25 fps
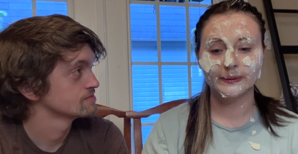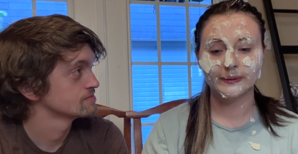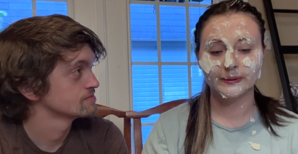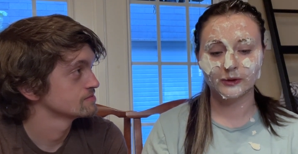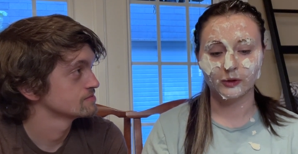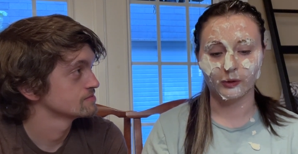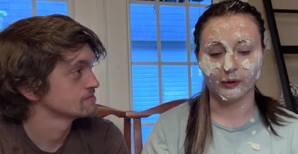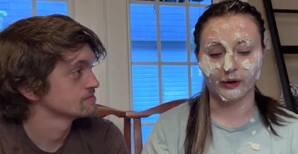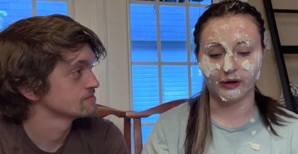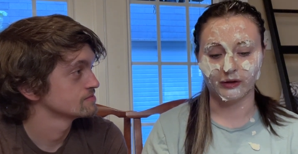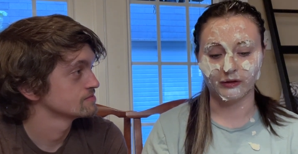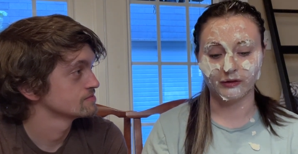
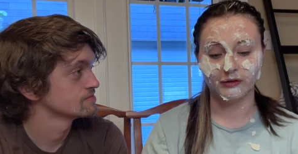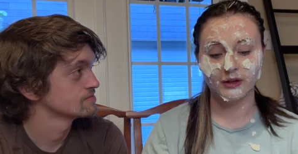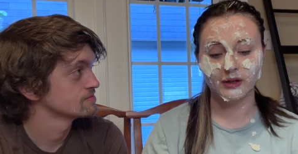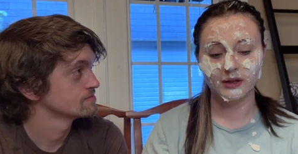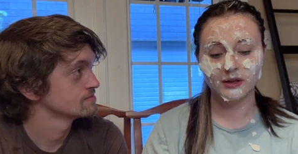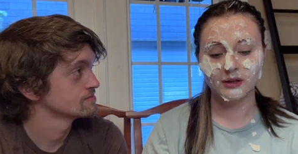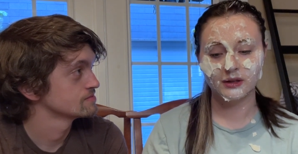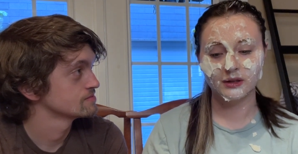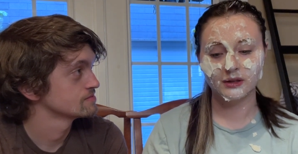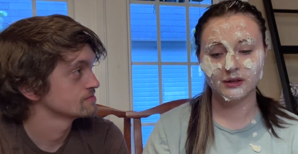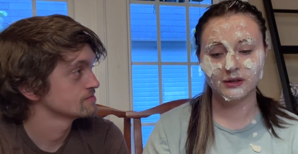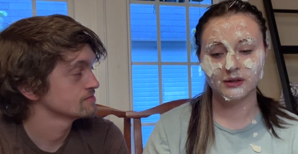Speaker 1: Twelve.
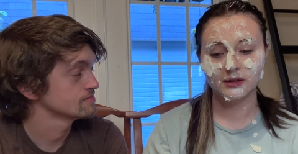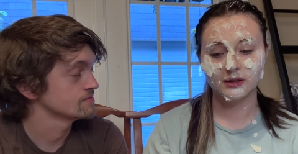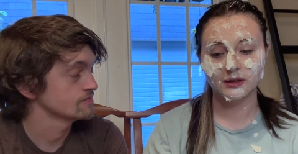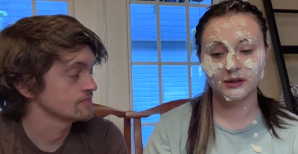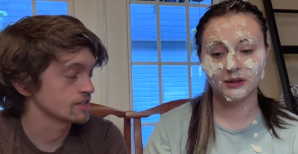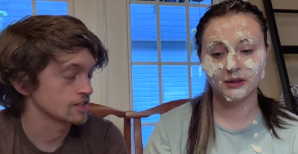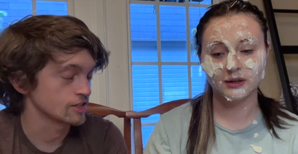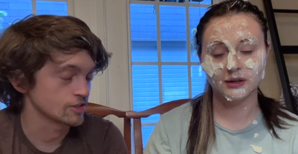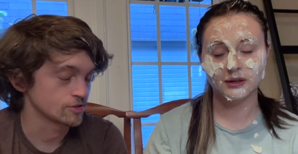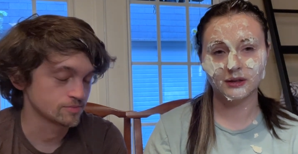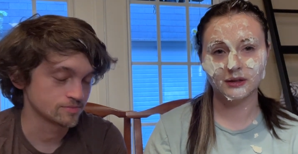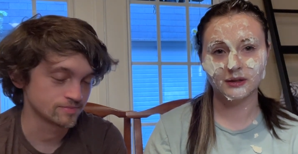No,
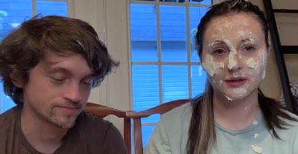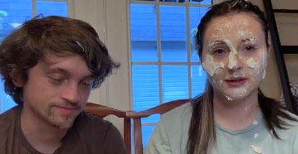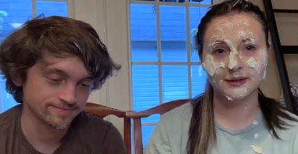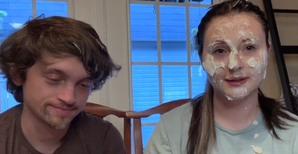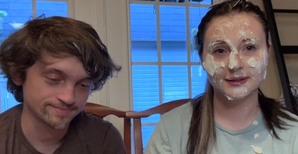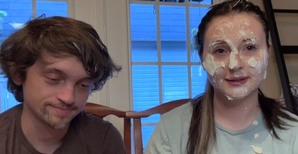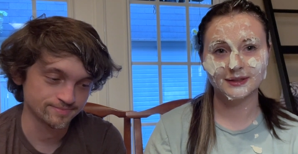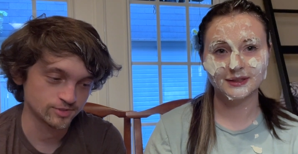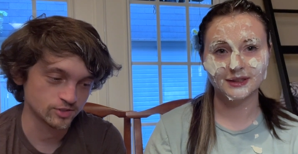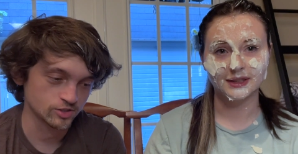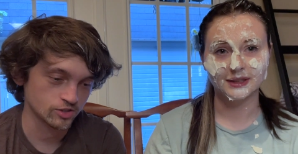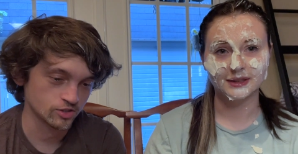I'm
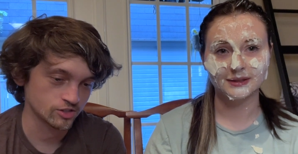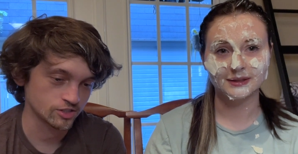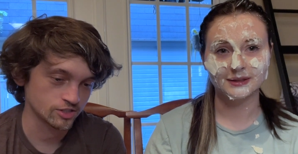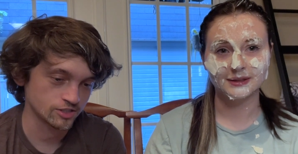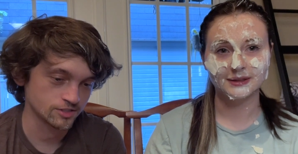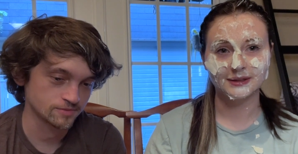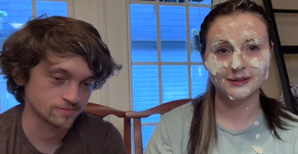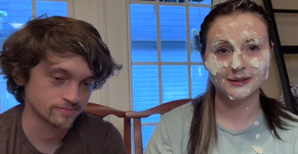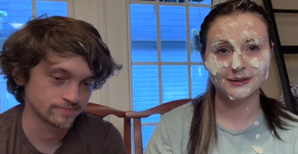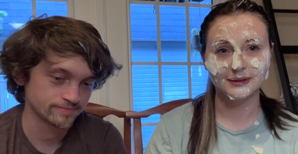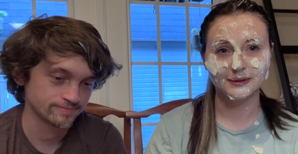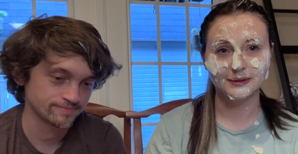sorry.
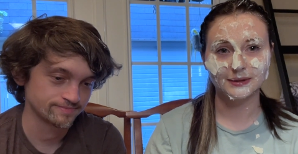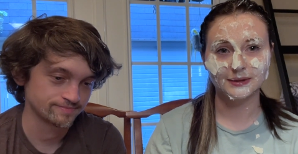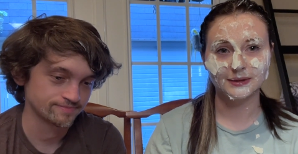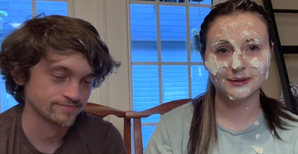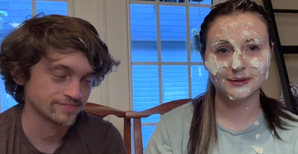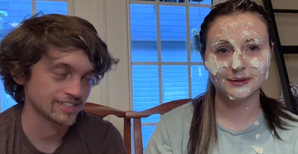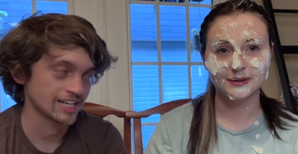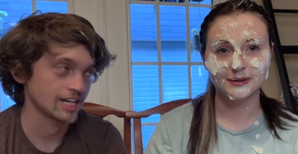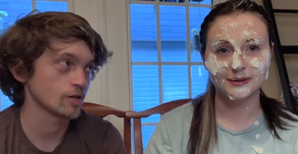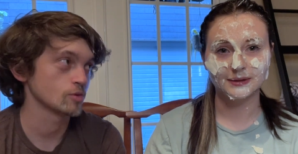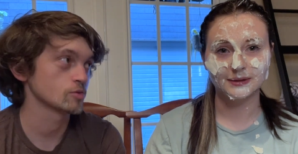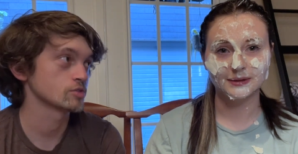
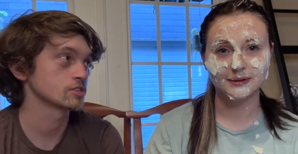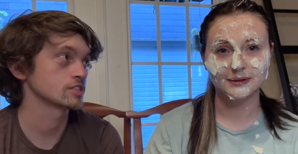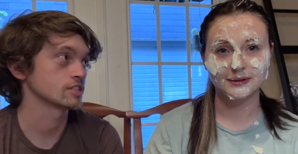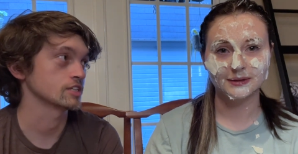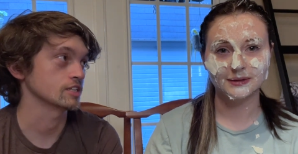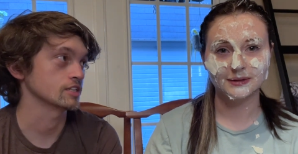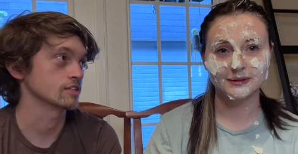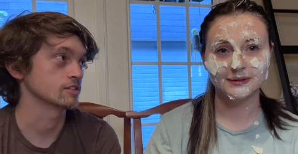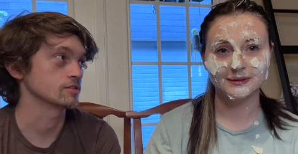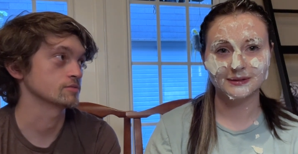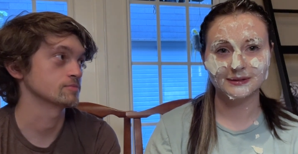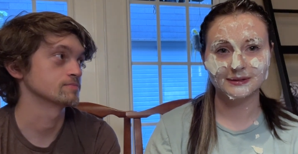I was
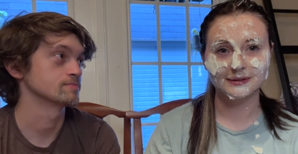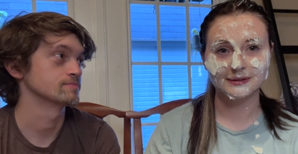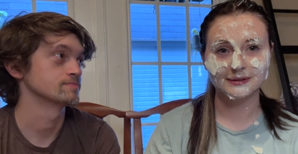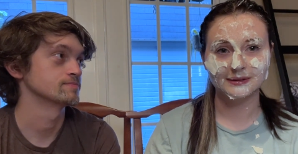ten.